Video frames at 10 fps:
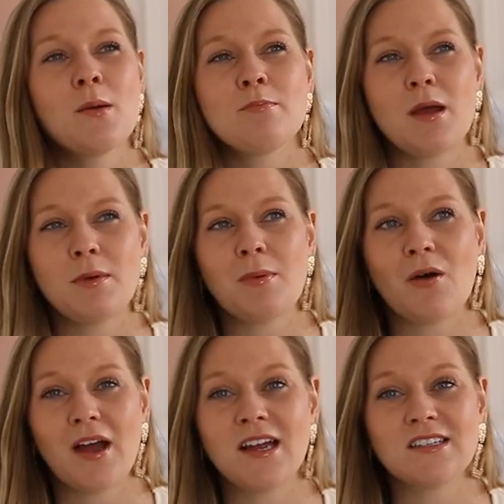maybe
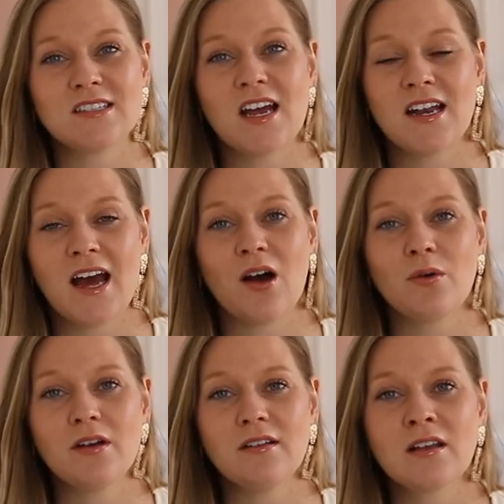about 8 to 10
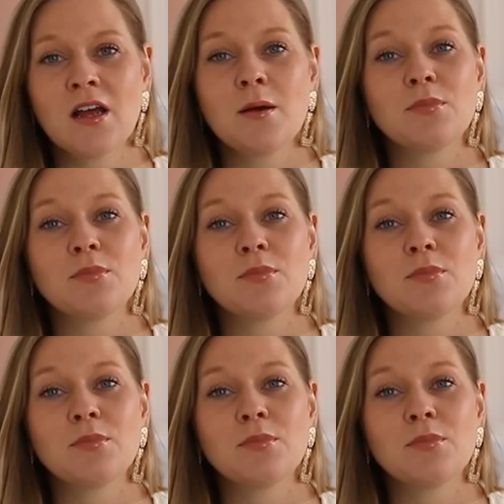hours.